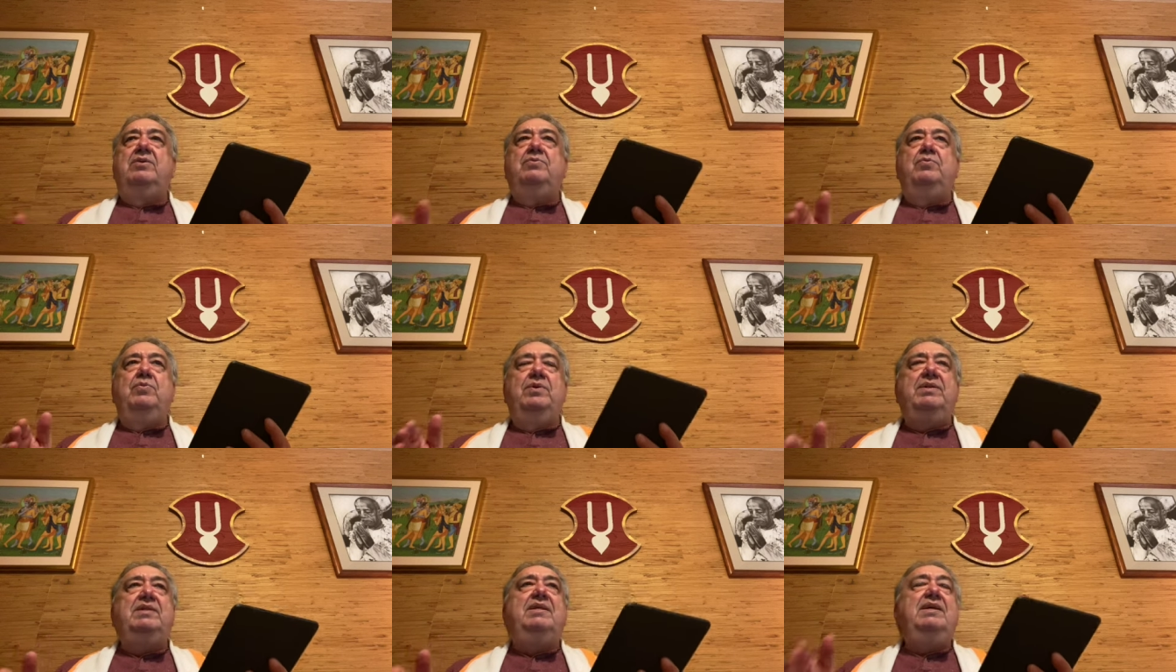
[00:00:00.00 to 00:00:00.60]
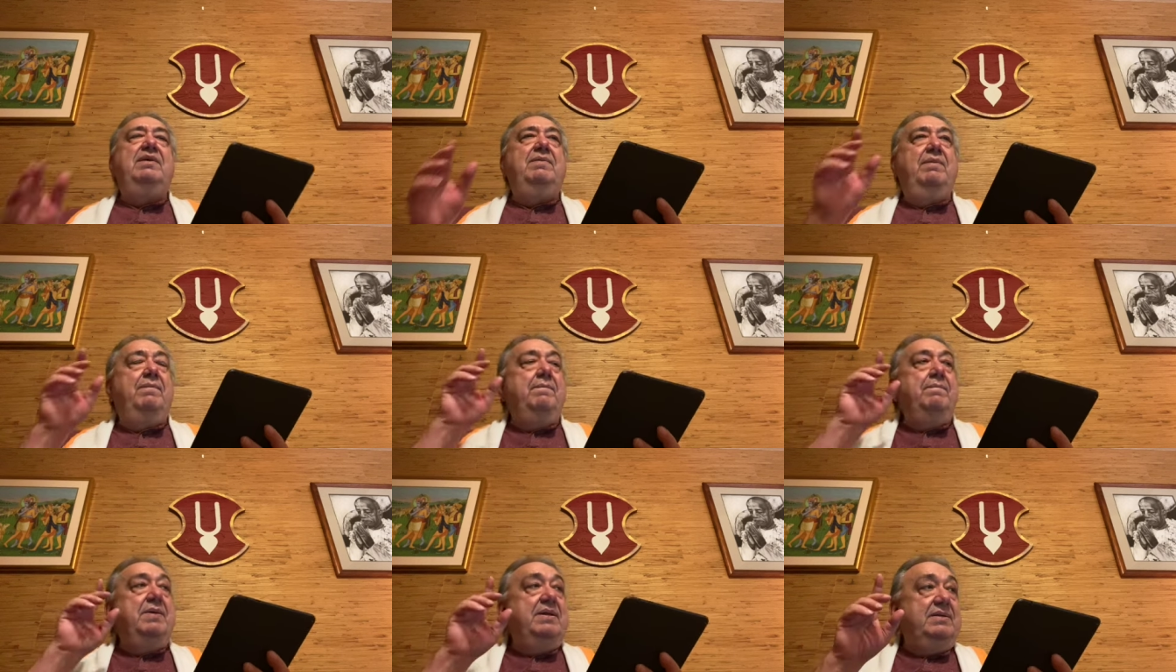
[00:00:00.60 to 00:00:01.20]
with the
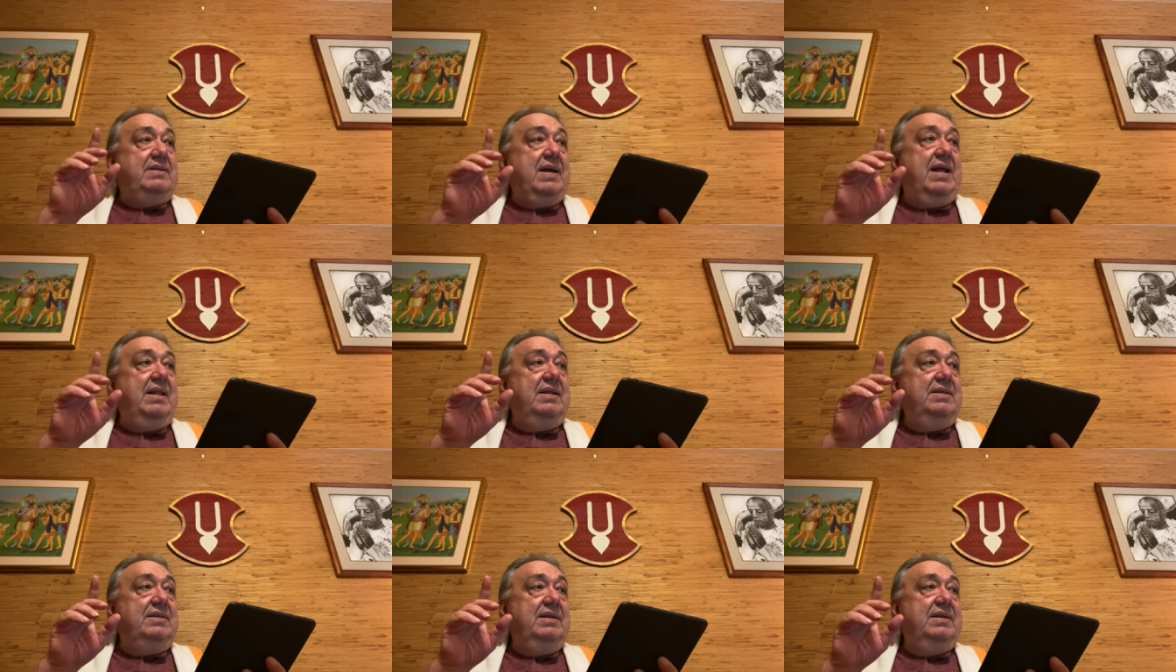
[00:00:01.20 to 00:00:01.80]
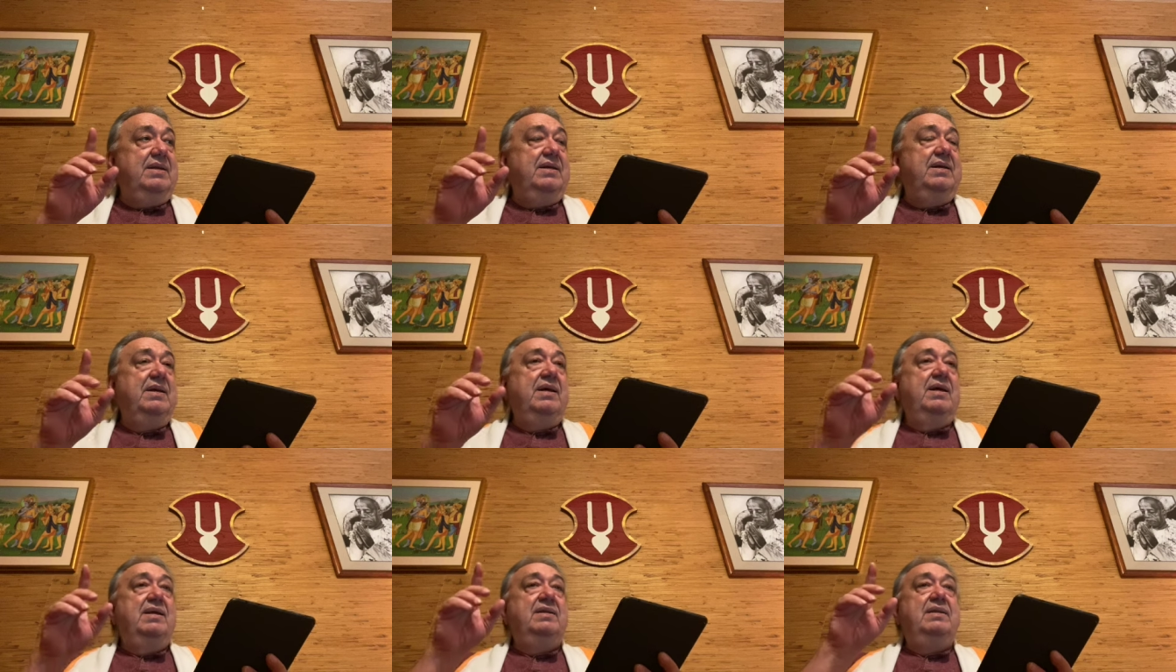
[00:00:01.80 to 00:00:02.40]
mentality
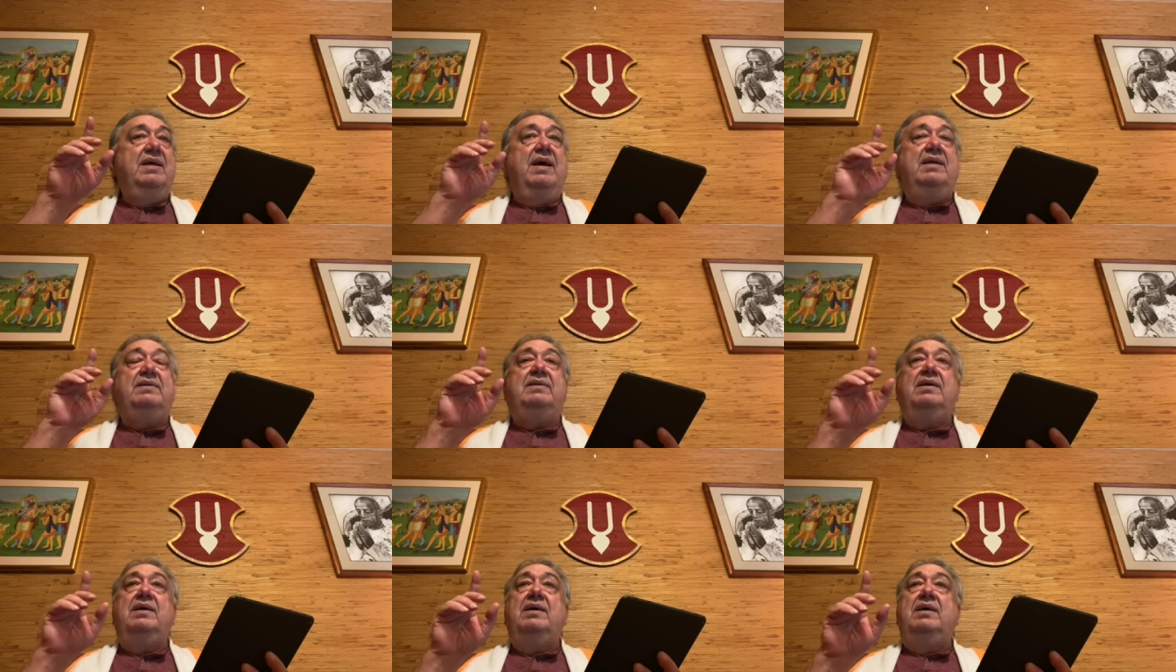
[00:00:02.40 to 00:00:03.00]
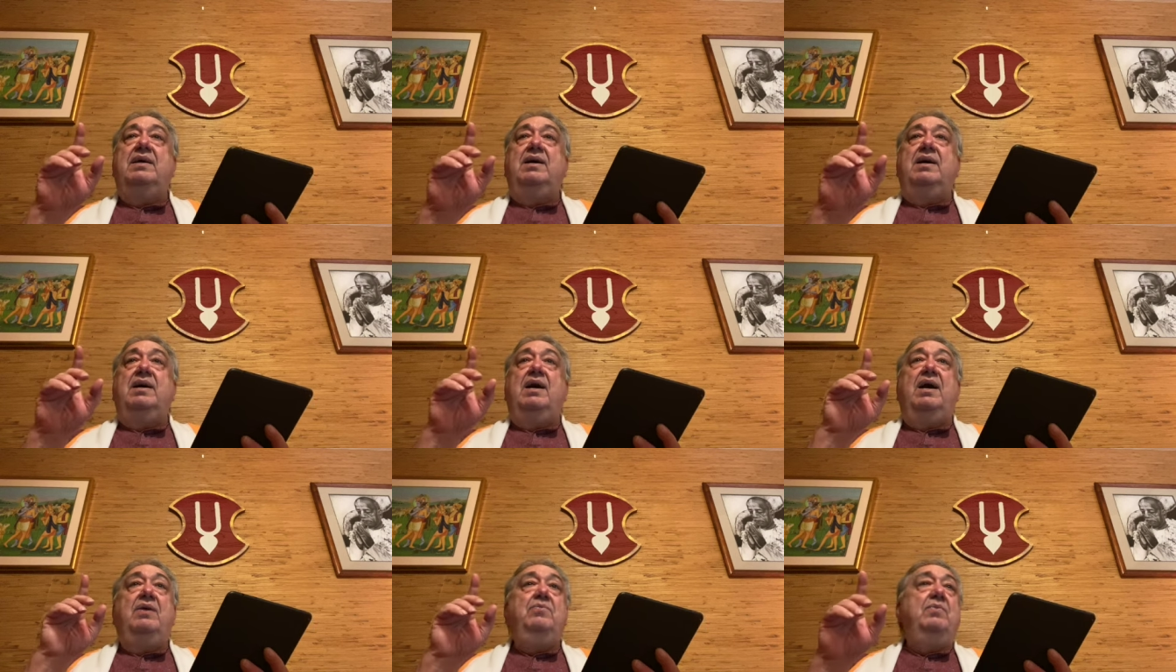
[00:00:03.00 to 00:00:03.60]
that
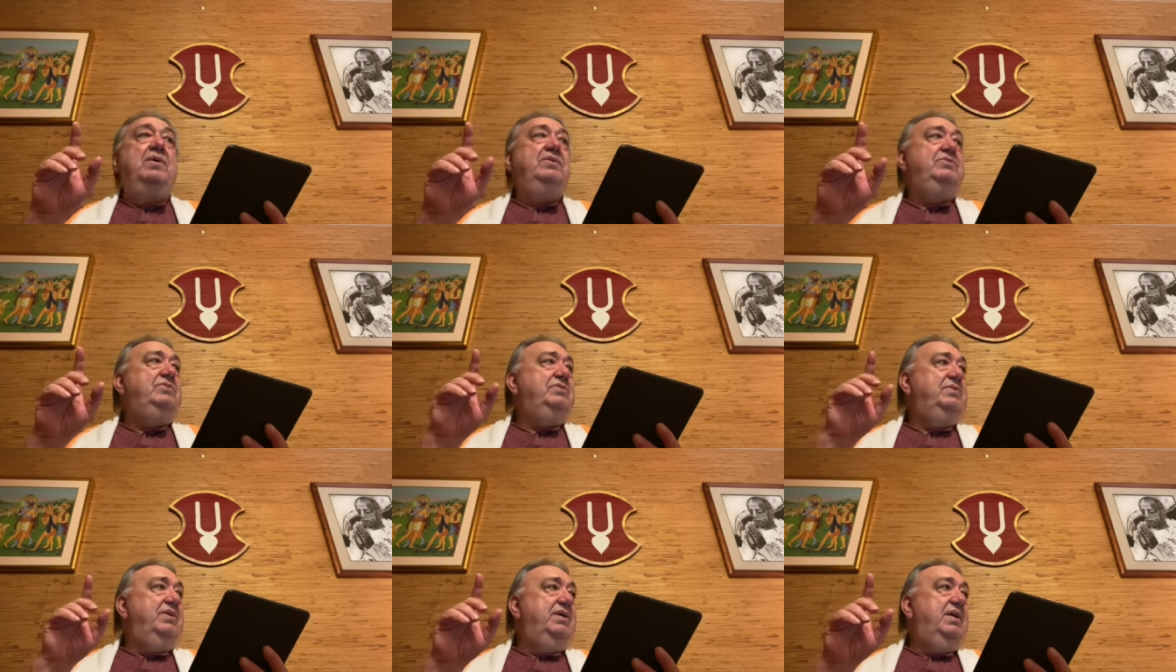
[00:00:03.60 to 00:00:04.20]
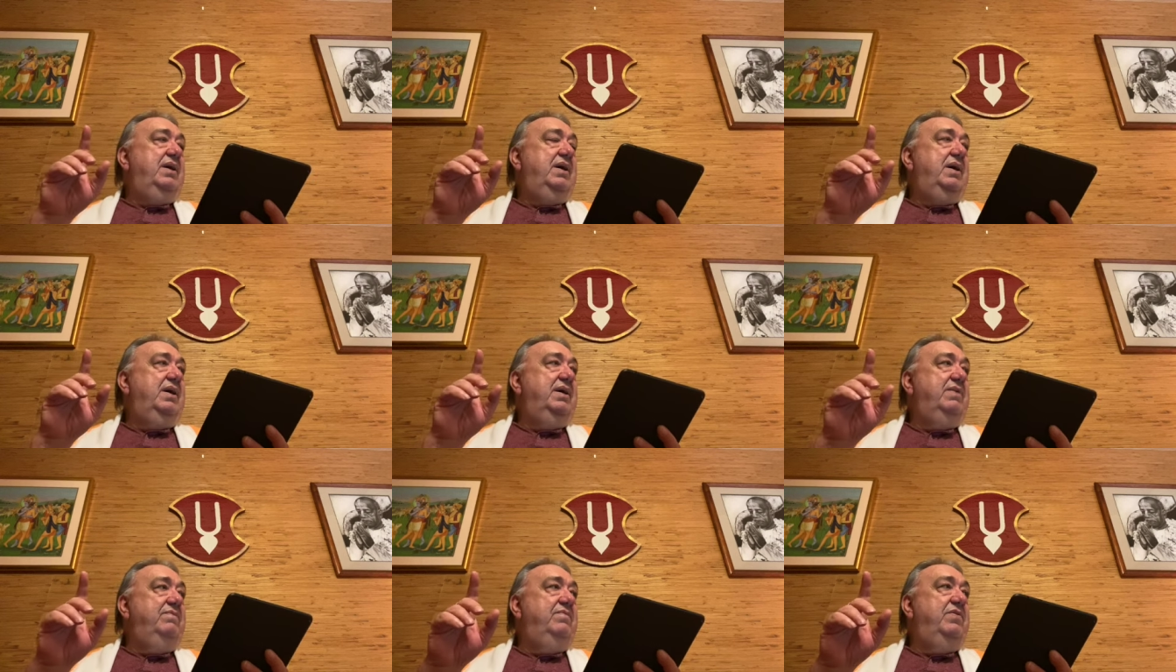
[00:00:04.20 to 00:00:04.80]
I want to uh,
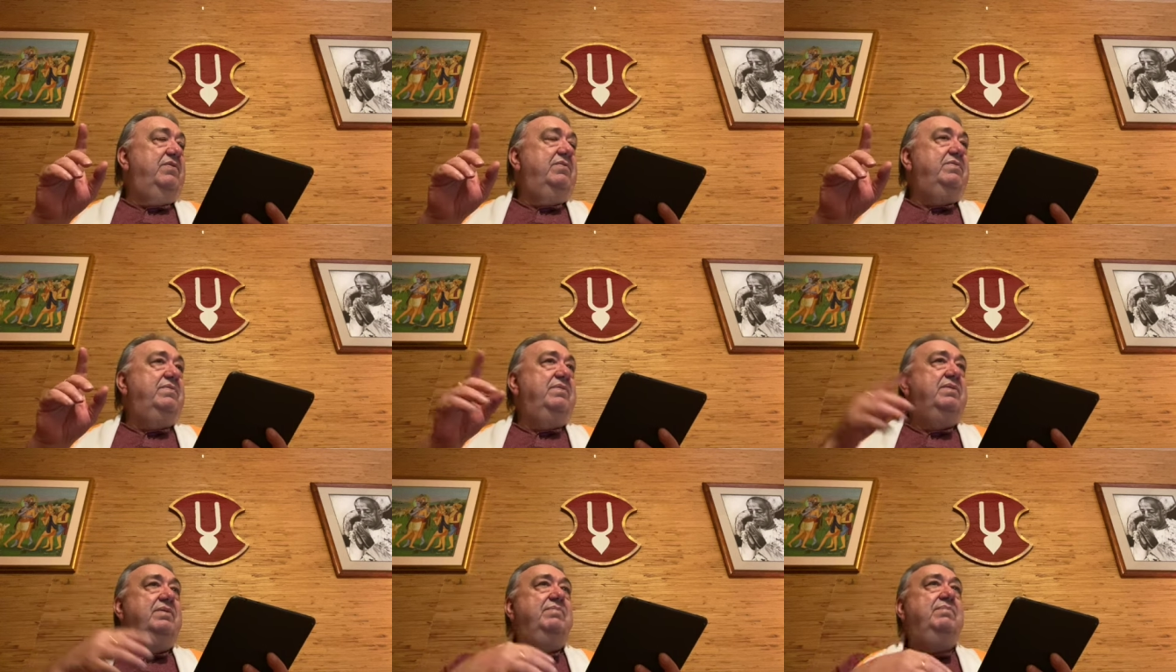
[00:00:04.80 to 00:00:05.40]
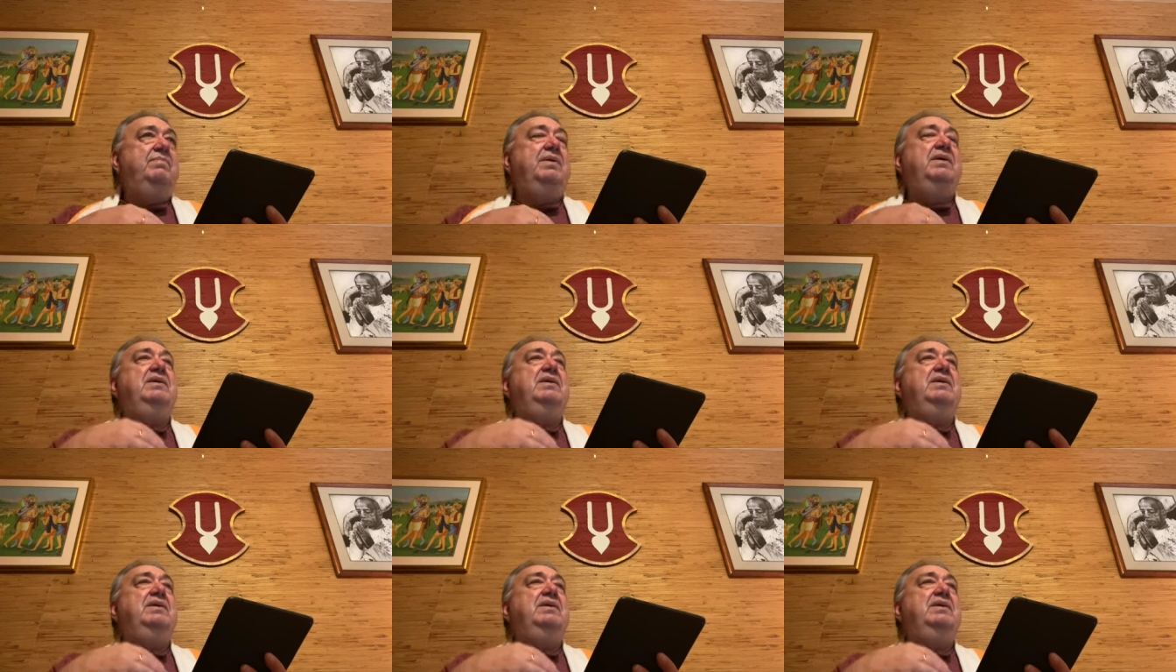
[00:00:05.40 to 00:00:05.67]
invoke my